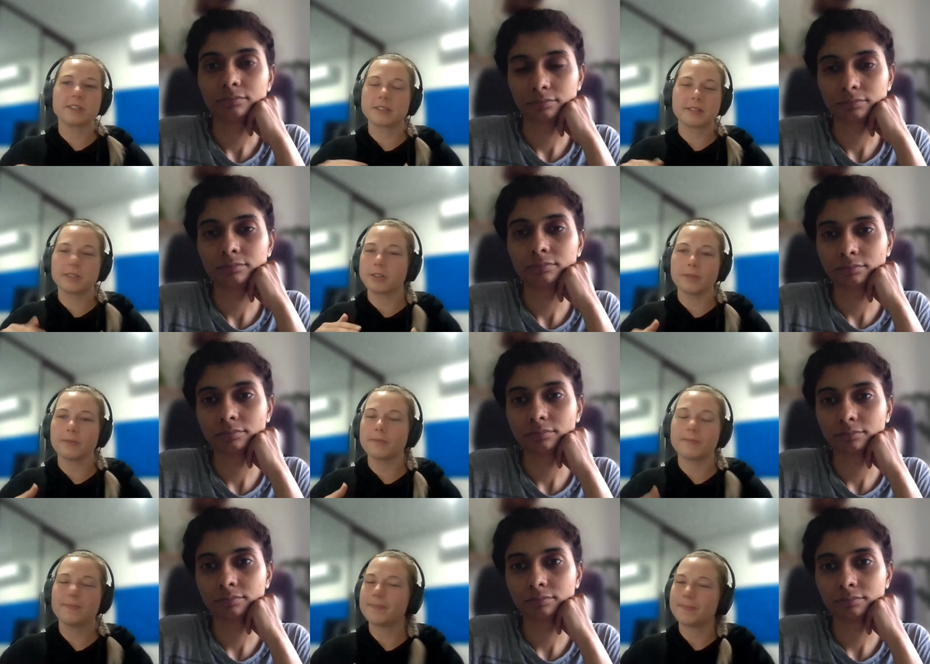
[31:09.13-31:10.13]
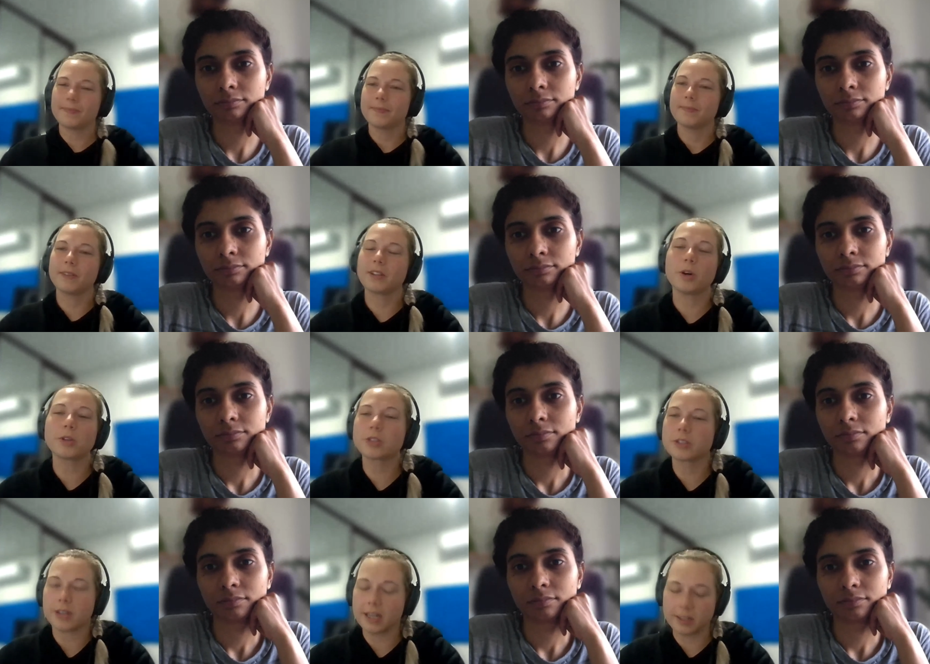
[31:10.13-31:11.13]
Speaker 1: just, you know, we're all
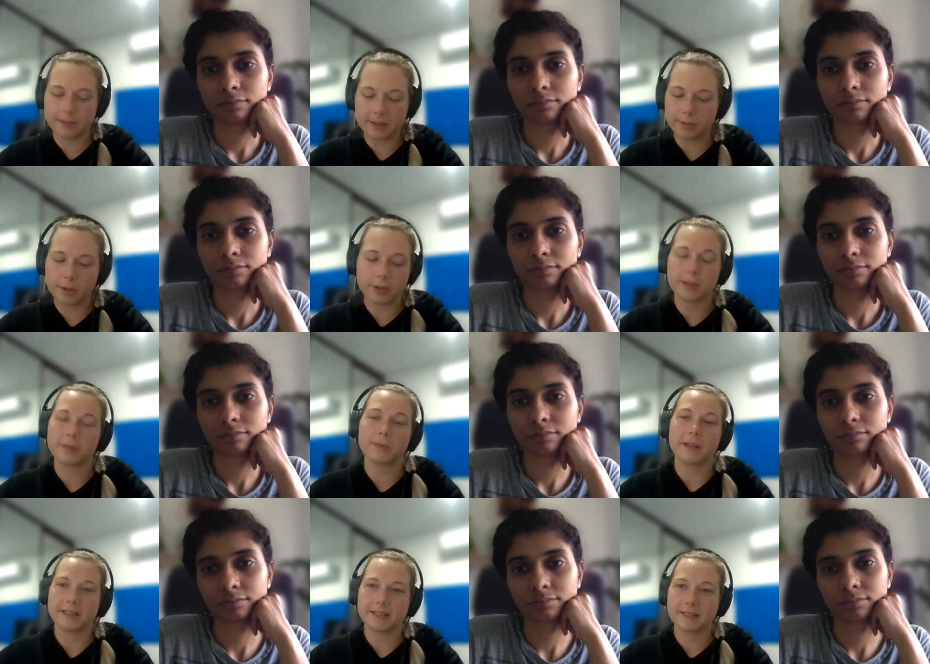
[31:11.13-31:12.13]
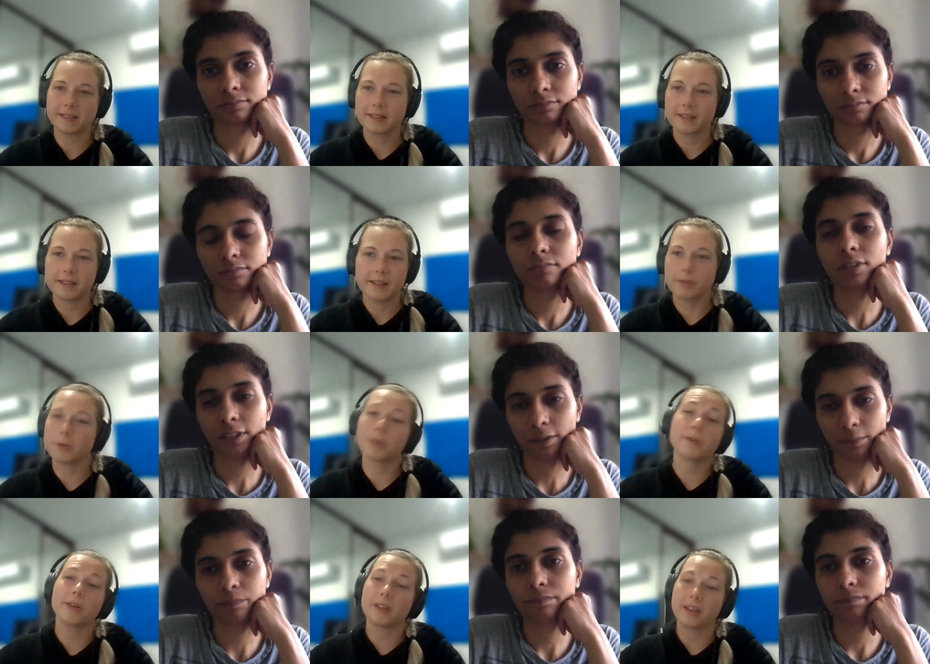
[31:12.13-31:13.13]
just trying to make the world a better place in yeah.
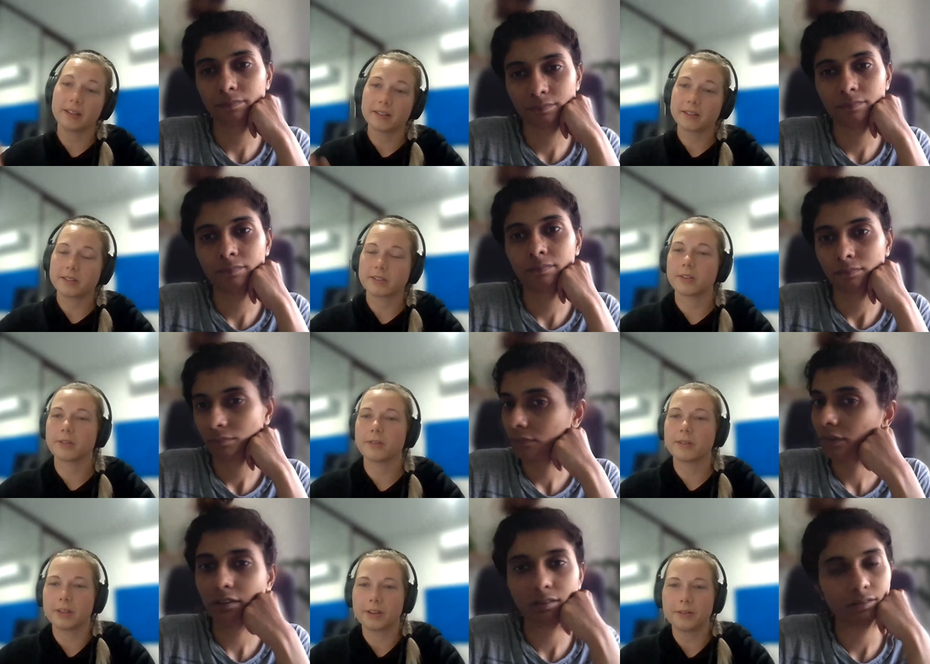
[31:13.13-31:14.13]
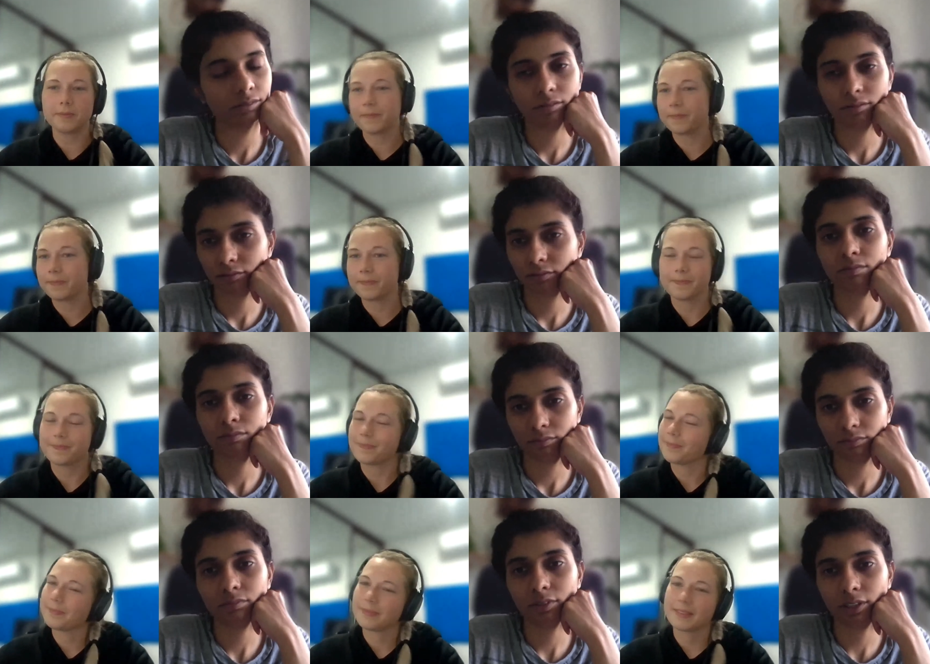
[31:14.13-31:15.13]
one way or the other. So, you know.
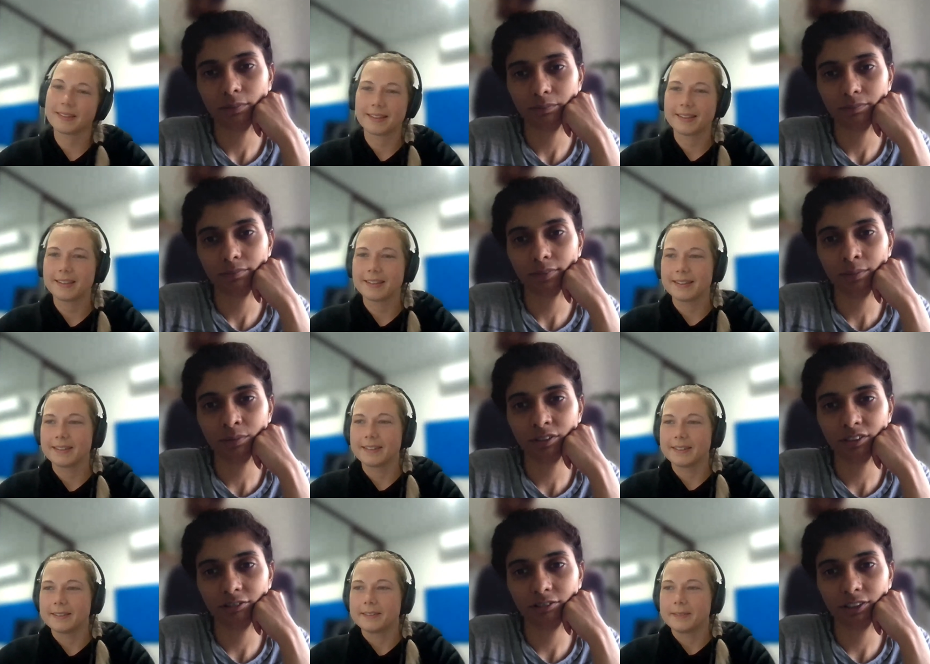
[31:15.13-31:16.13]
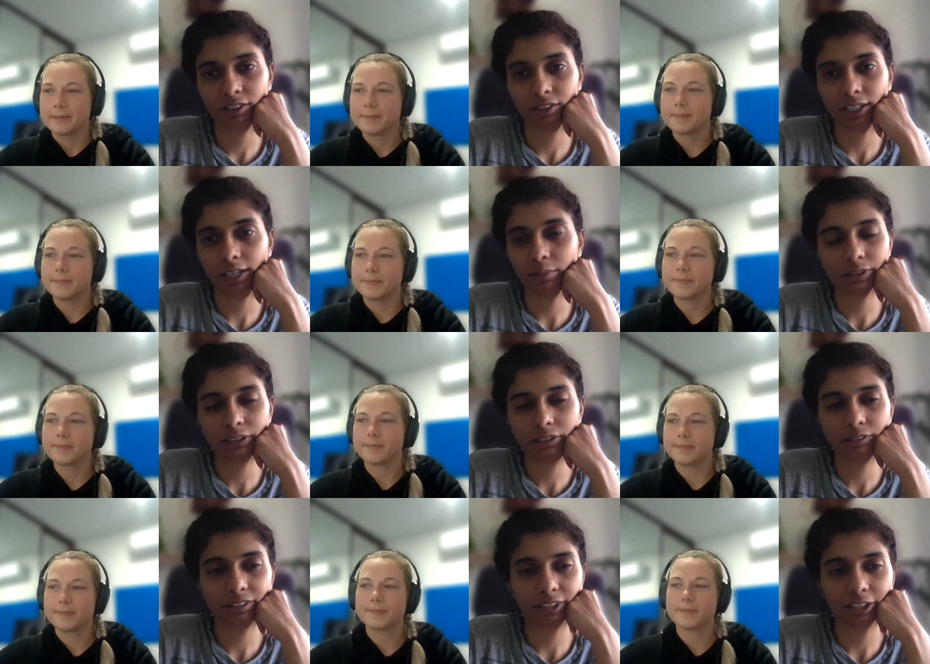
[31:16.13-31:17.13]
Speaker 2: Yeah, absolutely.
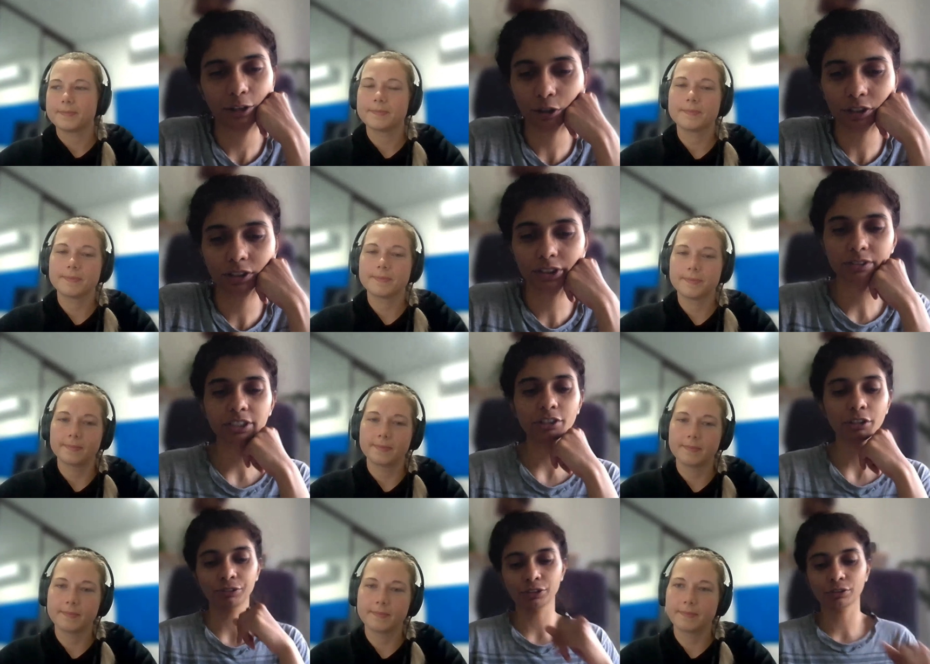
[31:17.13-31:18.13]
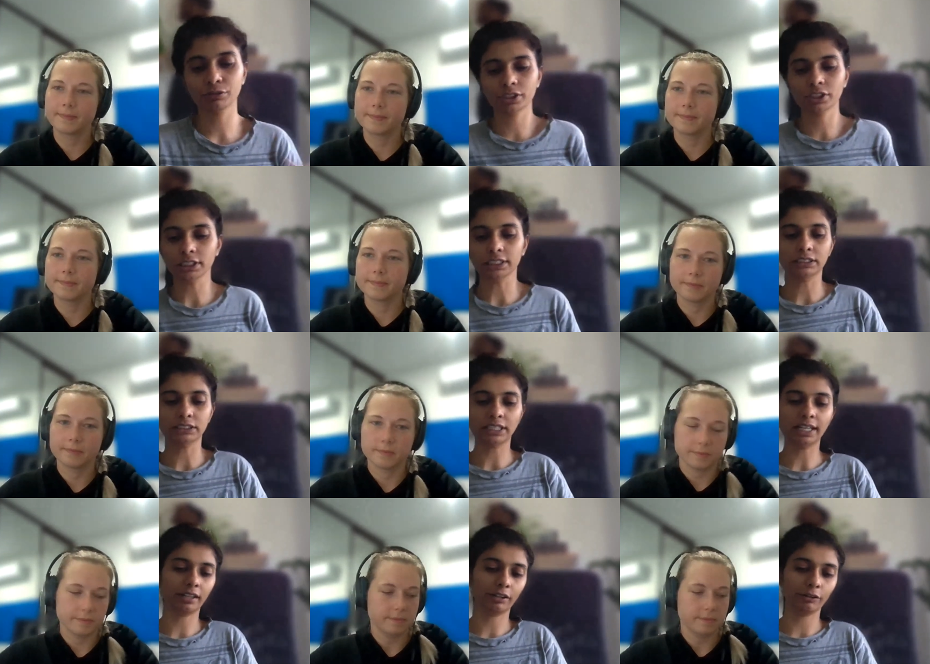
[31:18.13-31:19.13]
Absolutely. All three of your wishes
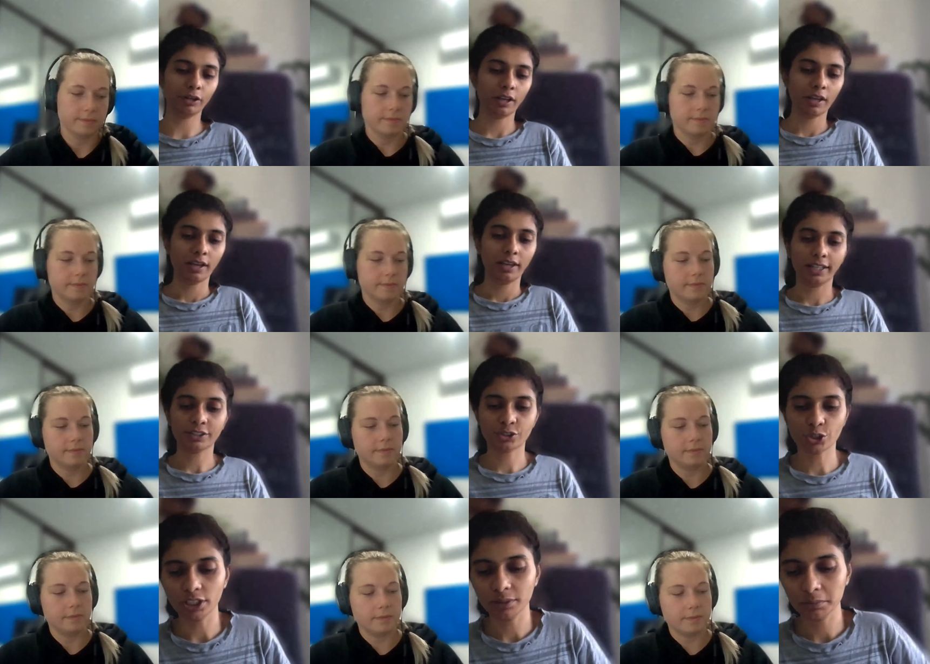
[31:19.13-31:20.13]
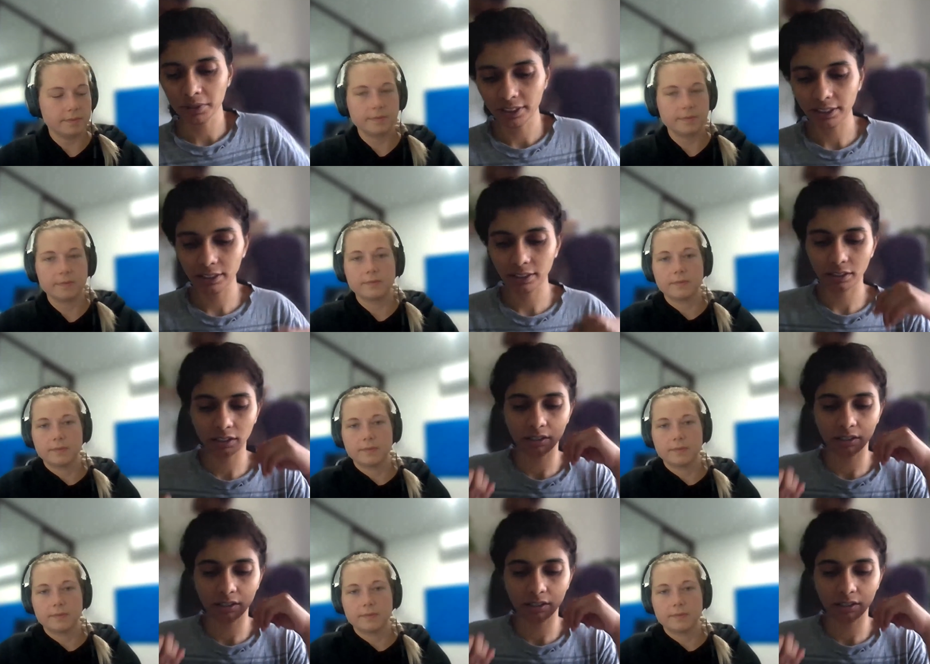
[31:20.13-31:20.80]
are extremely